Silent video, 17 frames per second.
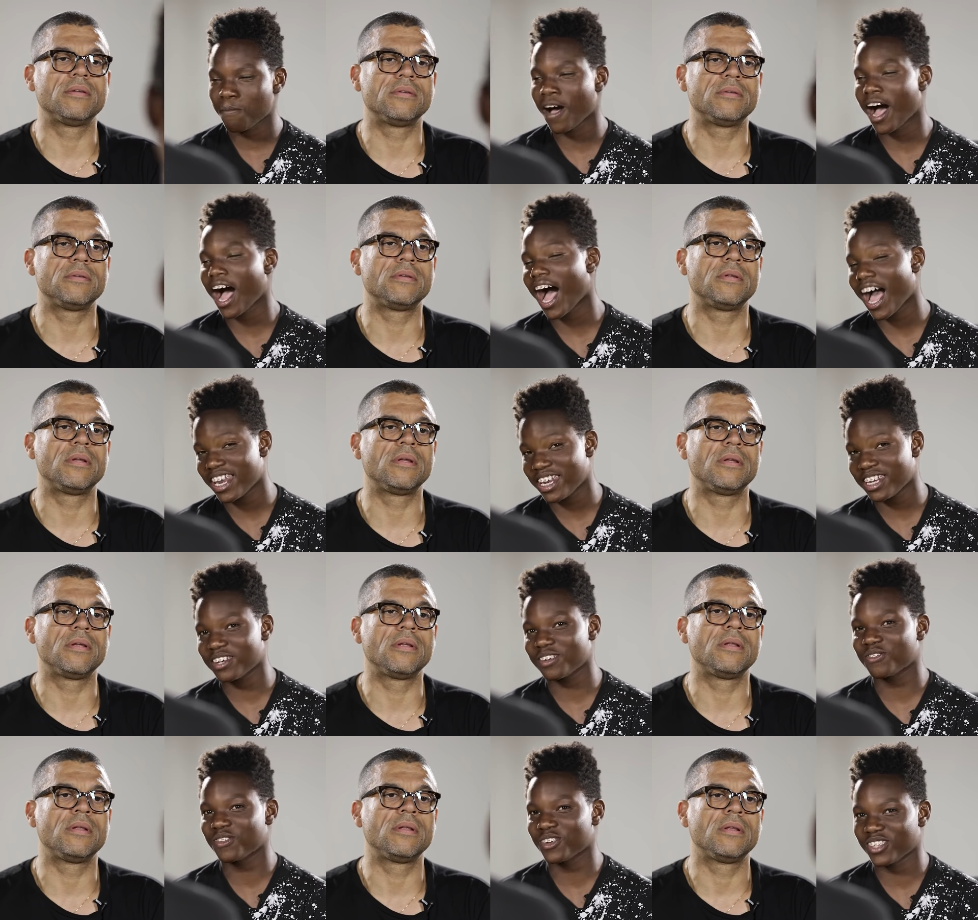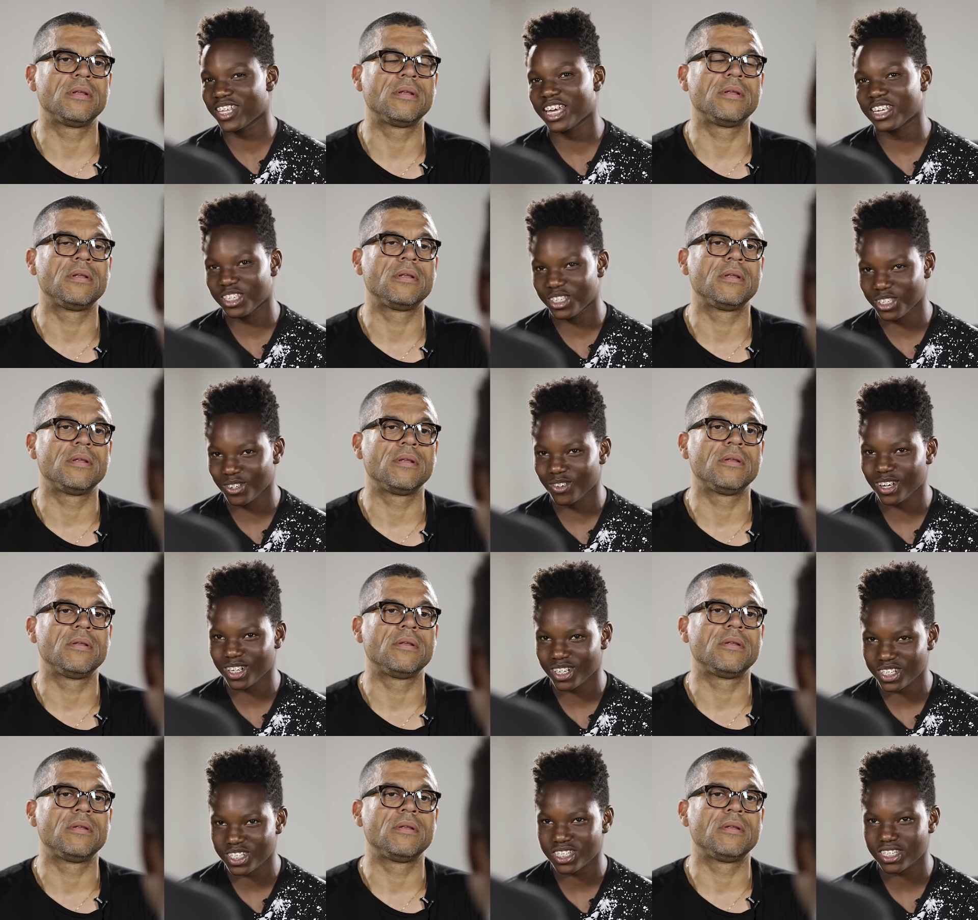Speaker 1: But I didn't feel that you
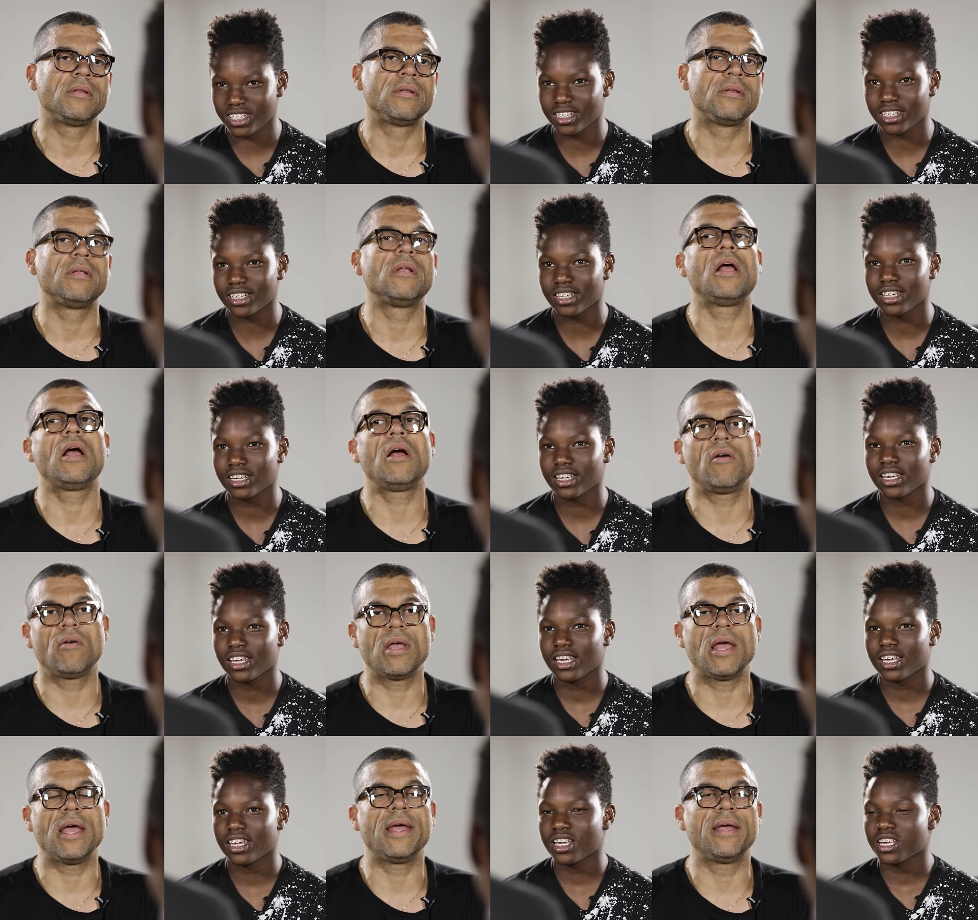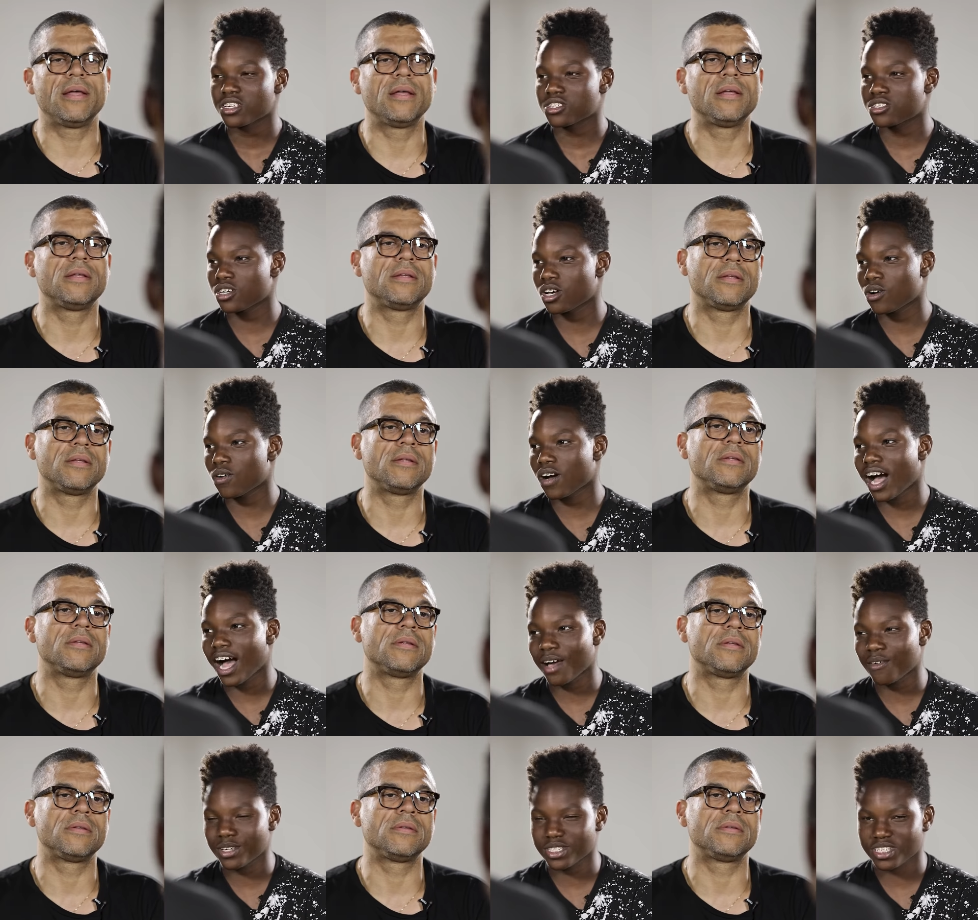understood. Okay. So
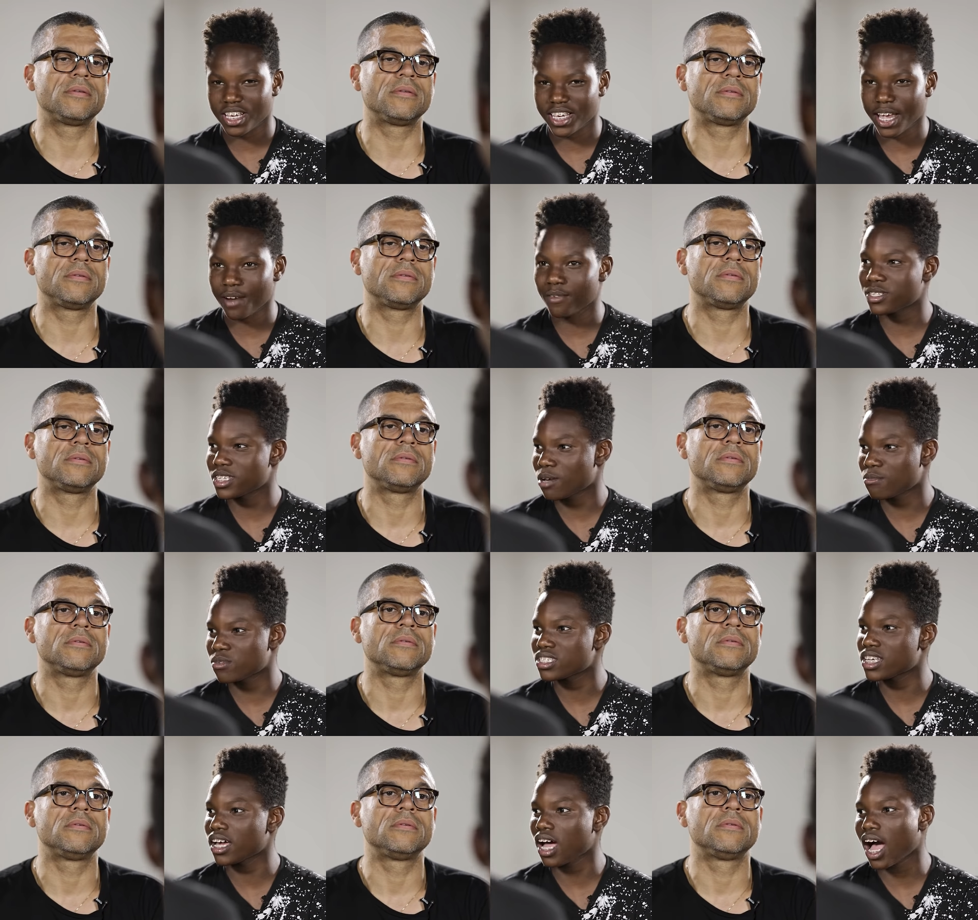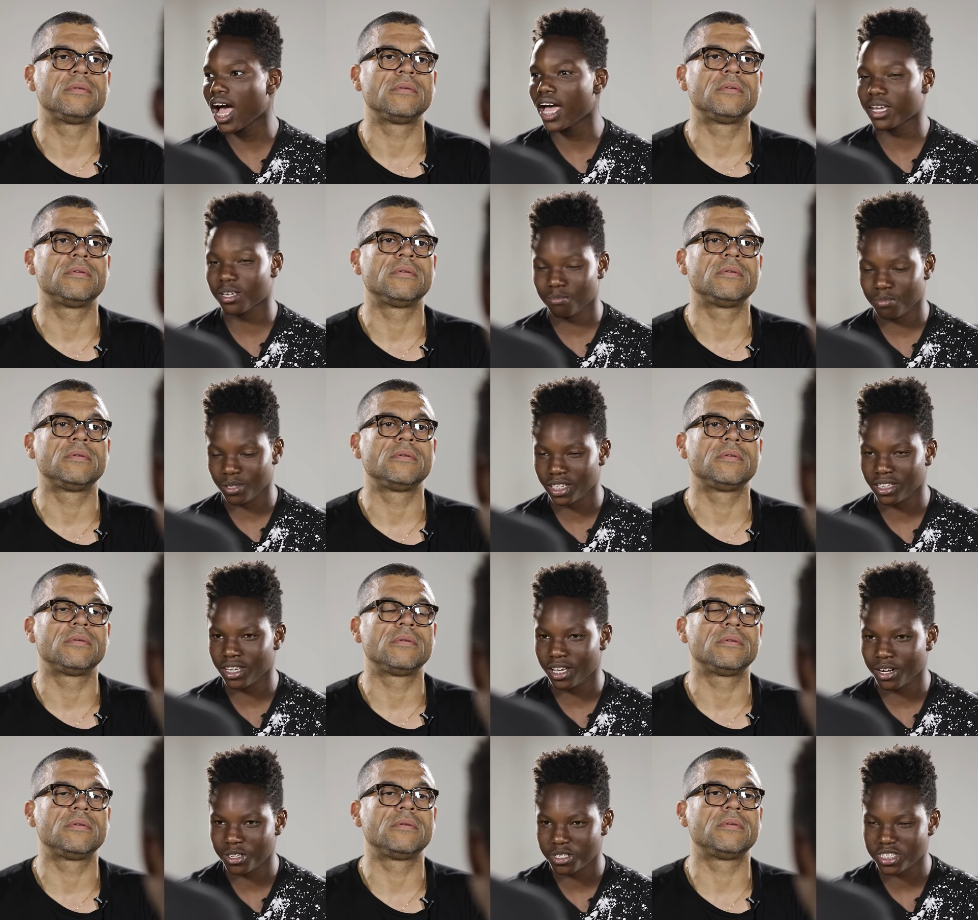I was like, every time you say, I
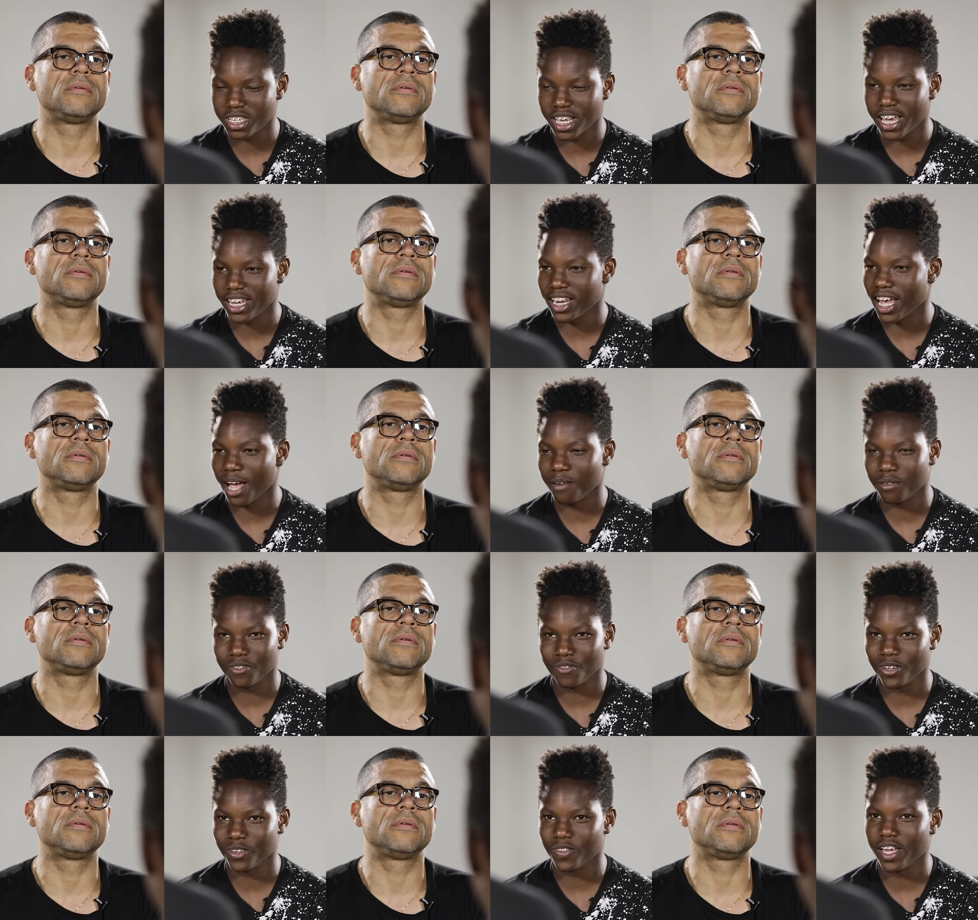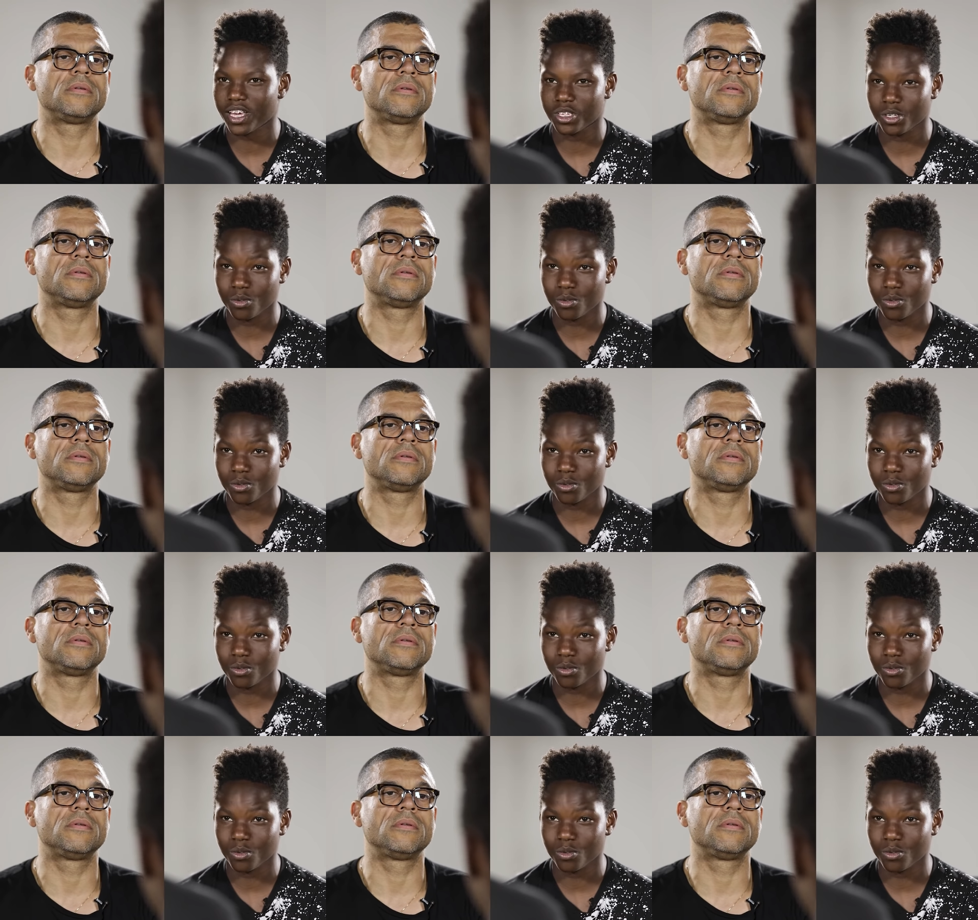completely understand, I would feel that